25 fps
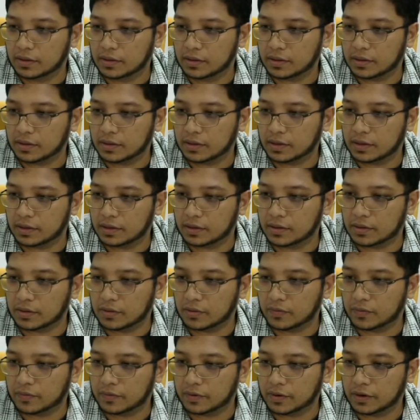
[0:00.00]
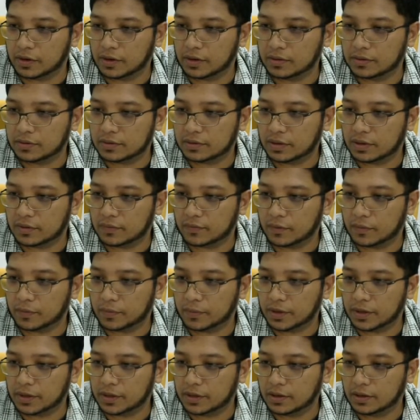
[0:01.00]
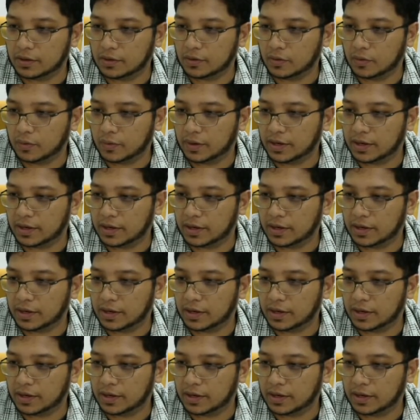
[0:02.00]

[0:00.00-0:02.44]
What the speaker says: here, over here, start from here, going